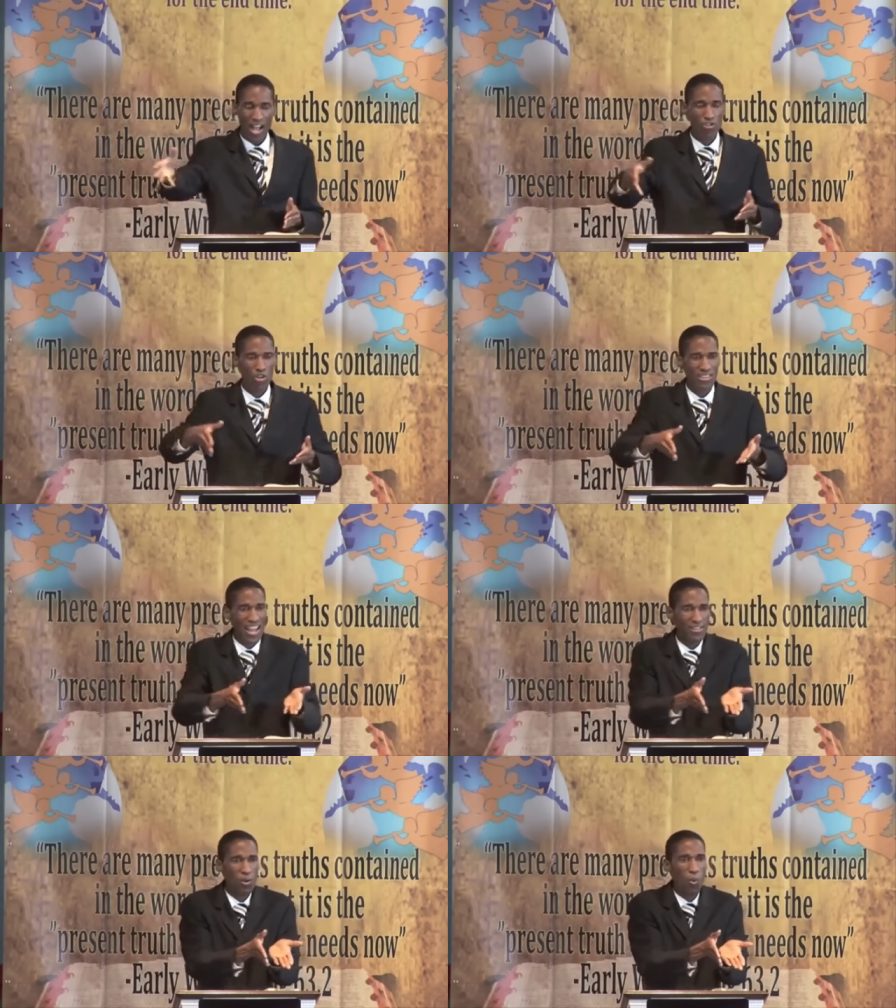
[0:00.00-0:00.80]
just
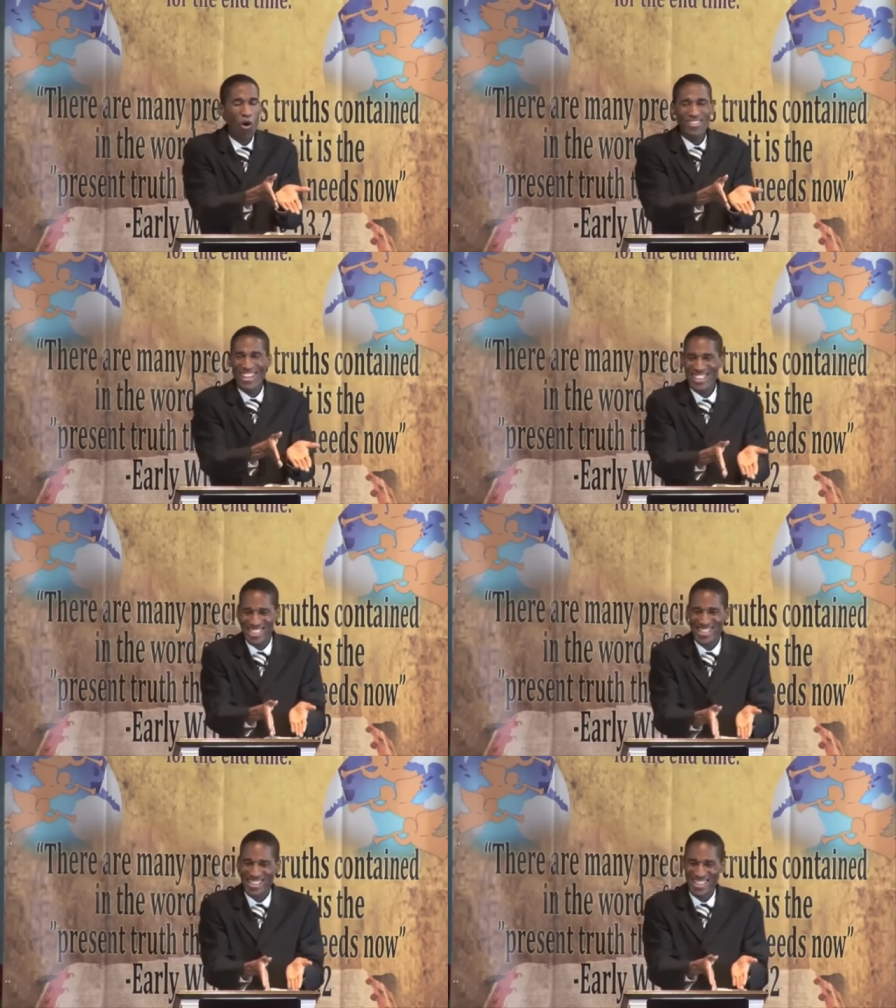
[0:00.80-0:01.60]
like the
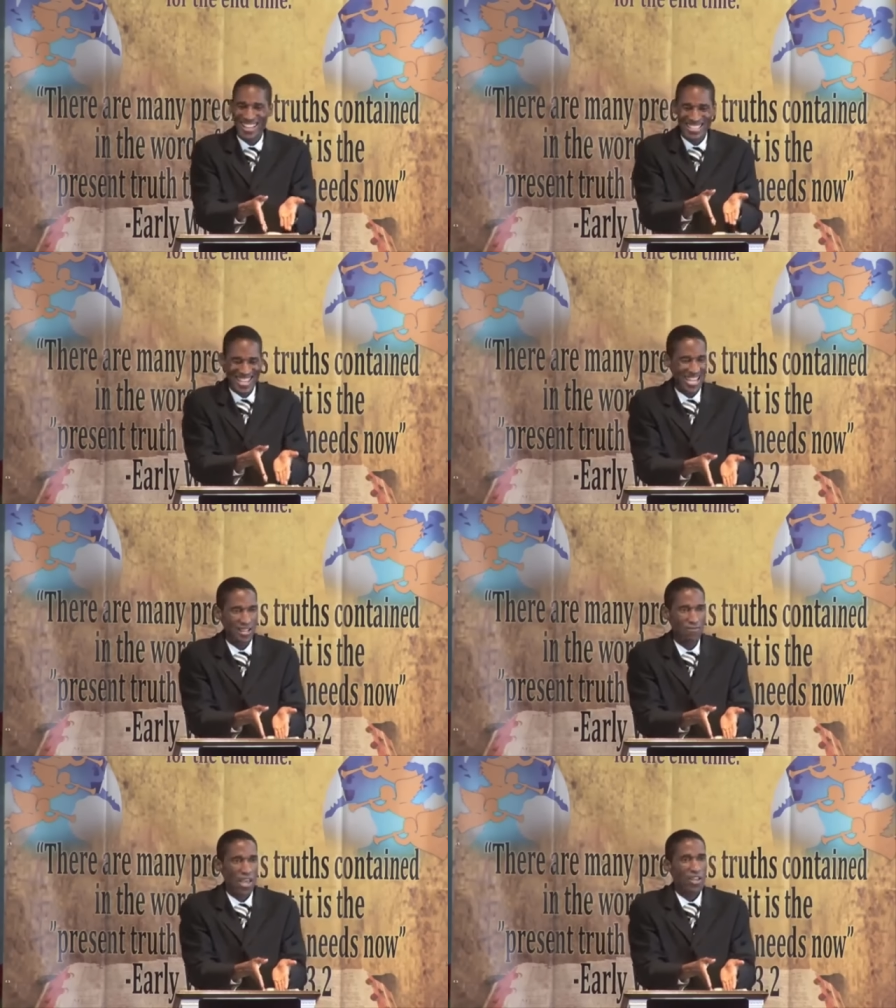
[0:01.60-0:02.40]
Waldensians
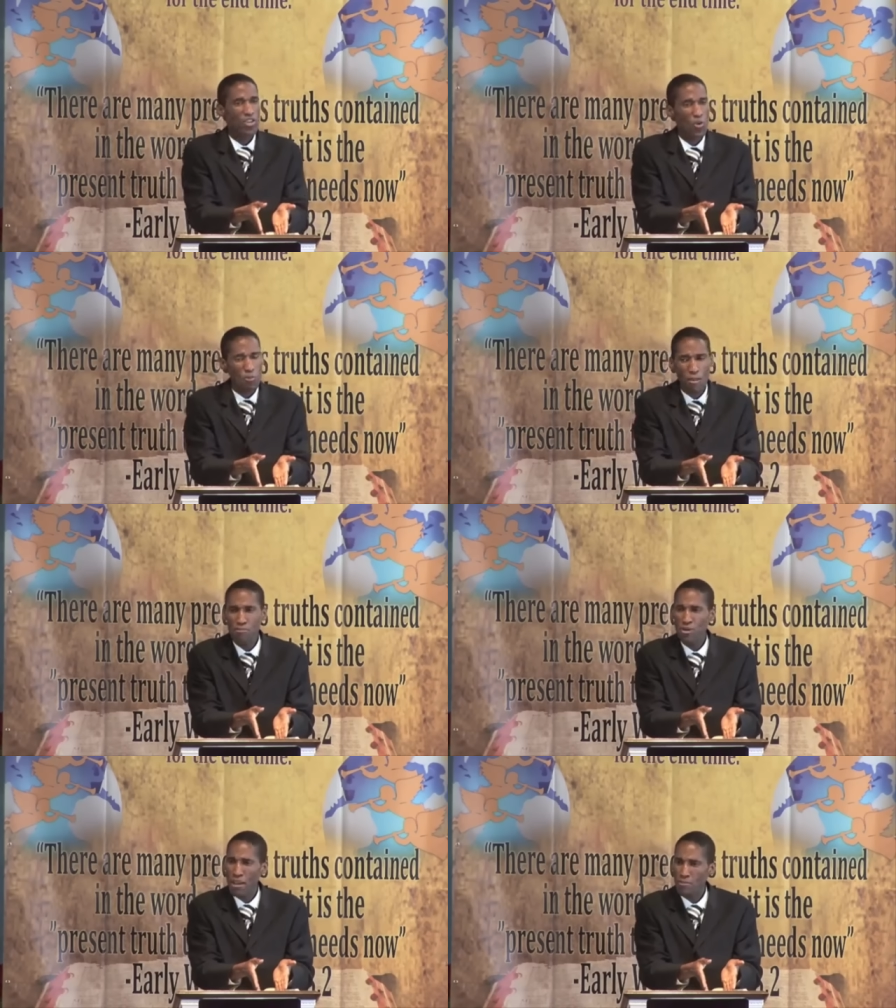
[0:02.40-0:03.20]
did, do you
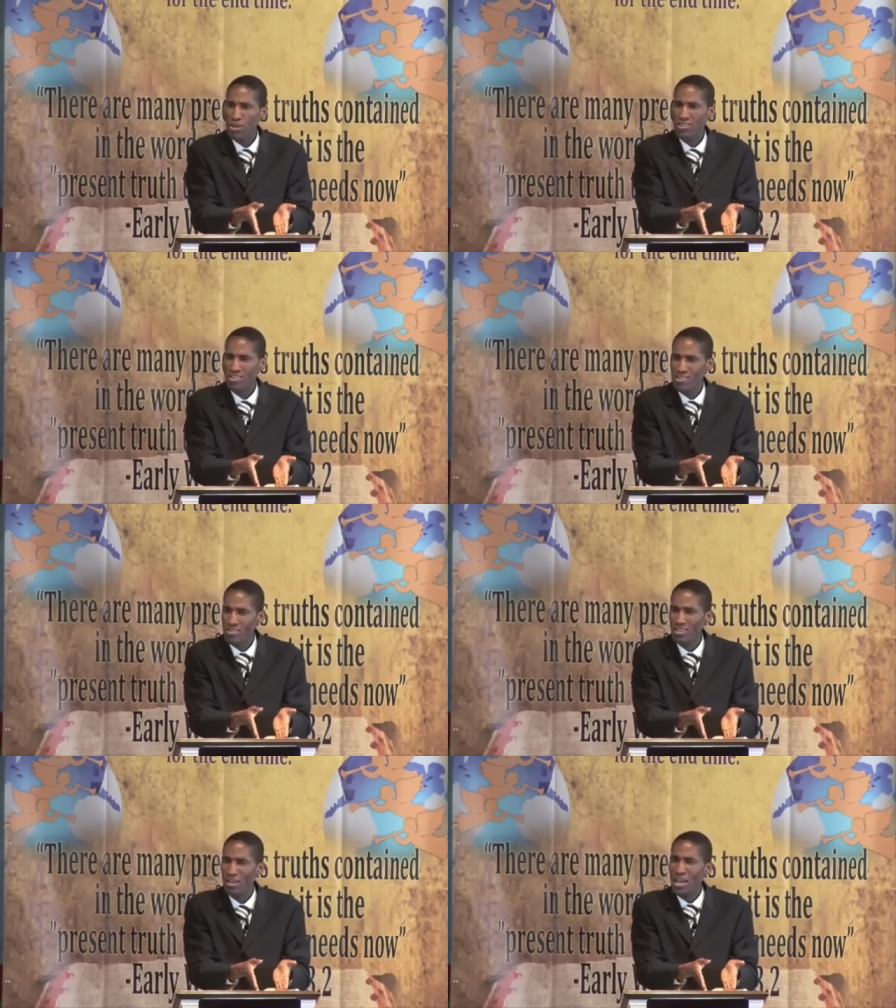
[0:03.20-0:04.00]
remember, my brothers and
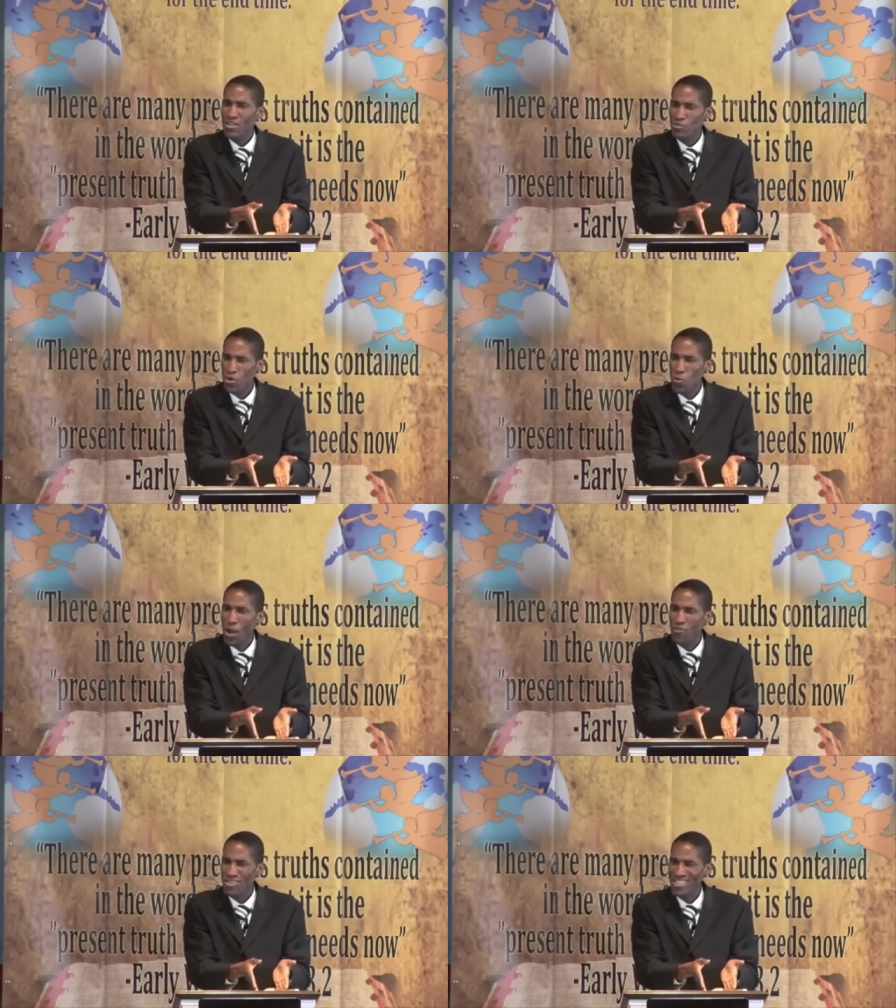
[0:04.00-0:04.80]
sisters, the spirit of
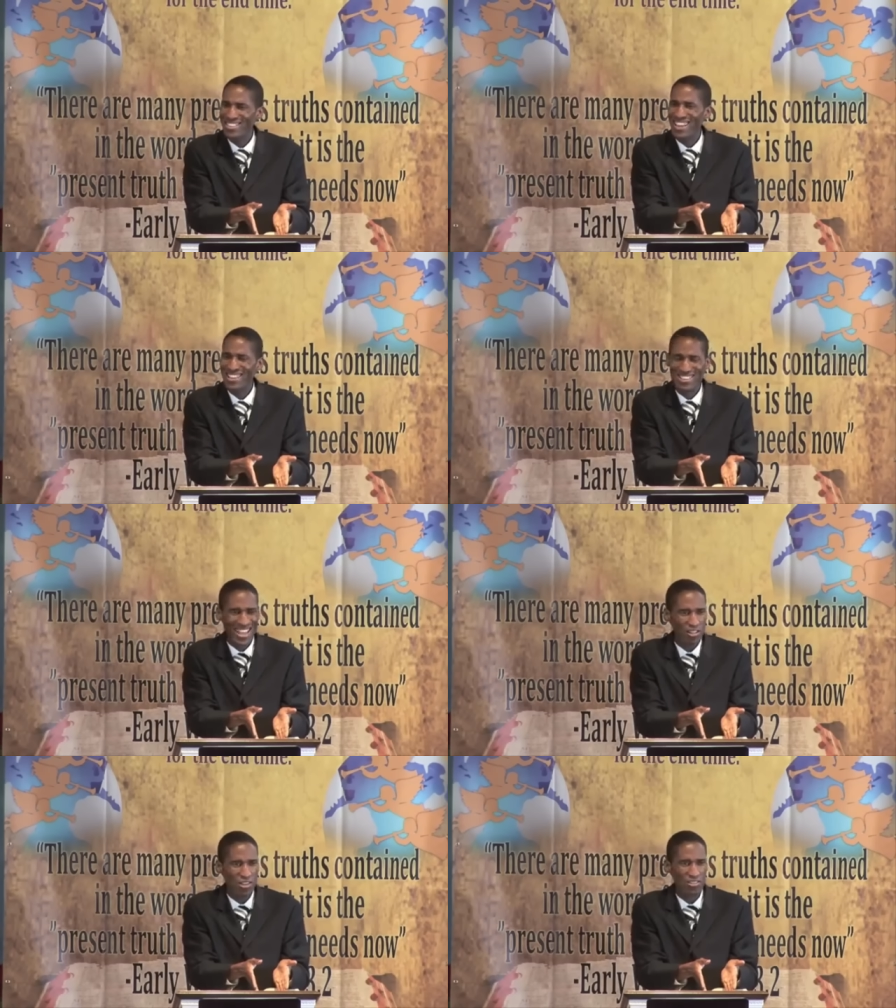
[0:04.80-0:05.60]
prophecy that
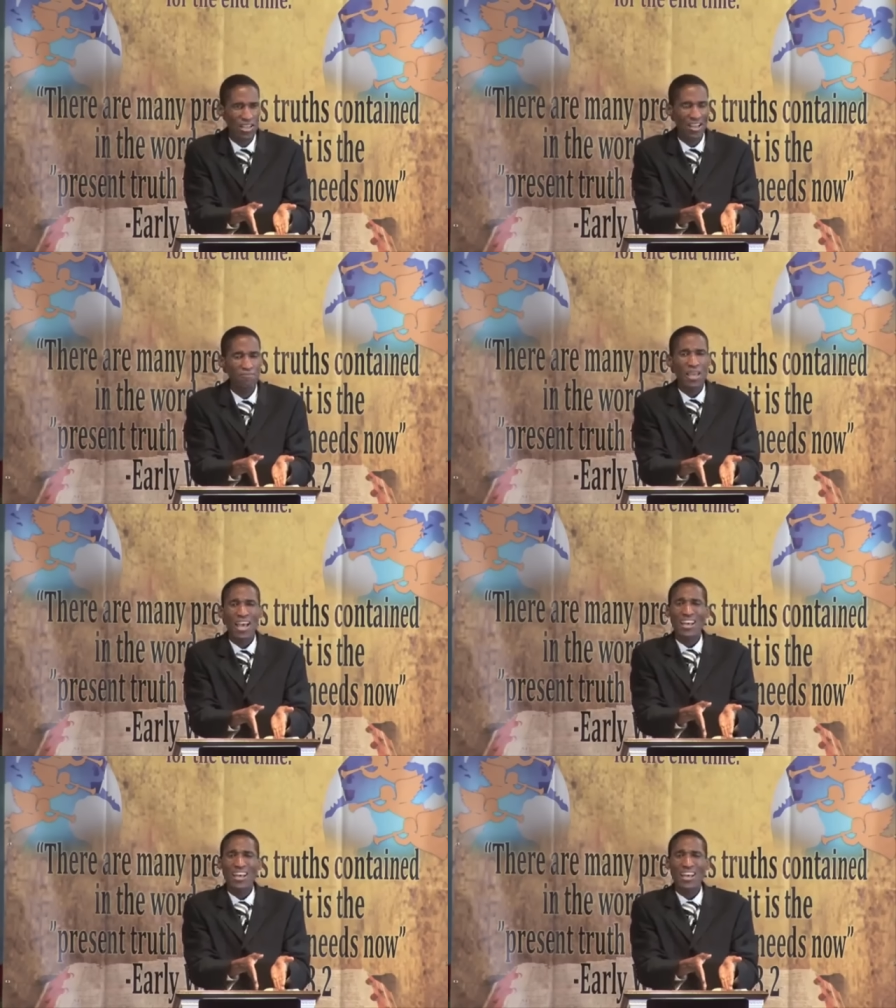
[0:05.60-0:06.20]
tells us that